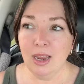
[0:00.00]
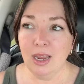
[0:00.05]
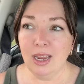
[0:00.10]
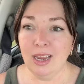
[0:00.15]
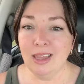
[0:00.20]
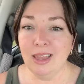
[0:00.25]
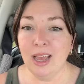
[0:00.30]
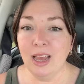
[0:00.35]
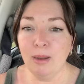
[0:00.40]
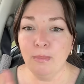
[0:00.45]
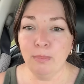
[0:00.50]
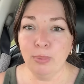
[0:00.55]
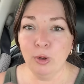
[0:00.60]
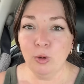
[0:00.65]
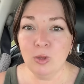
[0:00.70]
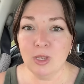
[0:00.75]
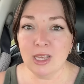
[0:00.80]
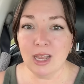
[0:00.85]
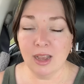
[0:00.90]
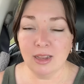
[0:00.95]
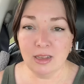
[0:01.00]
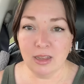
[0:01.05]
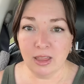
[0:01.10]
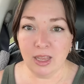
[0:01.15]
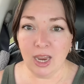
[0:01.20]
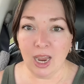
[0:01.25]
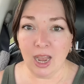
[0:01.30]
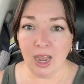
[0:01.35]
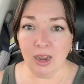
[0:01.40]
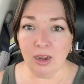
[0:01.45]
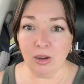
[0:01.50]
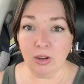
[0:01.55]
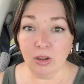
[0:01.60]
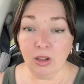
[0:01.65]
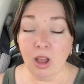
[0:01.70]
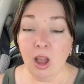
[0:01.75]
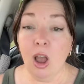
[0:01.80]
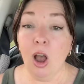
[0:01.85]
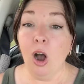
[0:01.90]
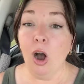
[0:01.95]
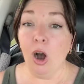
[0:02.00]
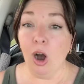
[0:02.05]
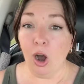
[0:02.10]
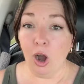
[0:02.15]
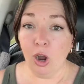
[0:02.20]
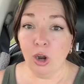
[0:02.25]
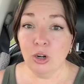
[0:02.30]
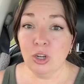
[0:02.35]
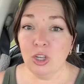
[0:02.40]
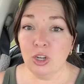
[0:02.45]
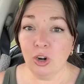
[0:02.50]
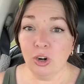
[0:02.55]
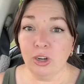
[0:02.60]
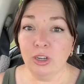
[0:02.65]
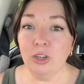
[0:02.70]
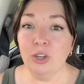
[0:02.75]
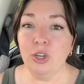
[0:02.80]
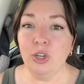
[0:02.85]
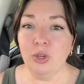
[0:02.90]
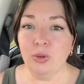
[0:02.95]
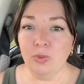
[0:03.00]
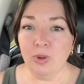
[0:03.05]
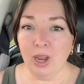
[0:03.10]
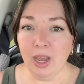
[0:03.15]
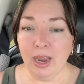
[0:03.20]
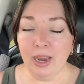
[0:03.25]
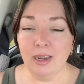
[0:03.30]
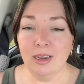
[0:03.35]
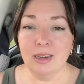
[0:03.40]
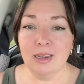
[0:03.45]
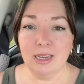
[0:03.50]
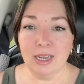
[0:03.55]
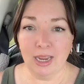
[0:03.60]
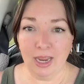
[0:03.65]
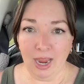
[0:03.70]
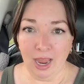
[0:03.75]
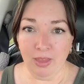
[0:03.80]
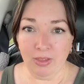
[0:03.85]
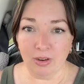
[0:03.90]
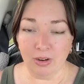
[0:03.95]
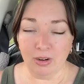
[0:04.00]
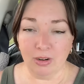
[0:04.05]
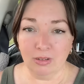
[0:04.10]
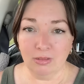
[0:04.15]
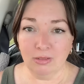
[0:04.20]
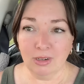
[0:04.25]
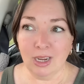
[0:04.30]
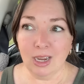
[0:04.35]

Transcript: in that both sides of the aisle are starting to unite together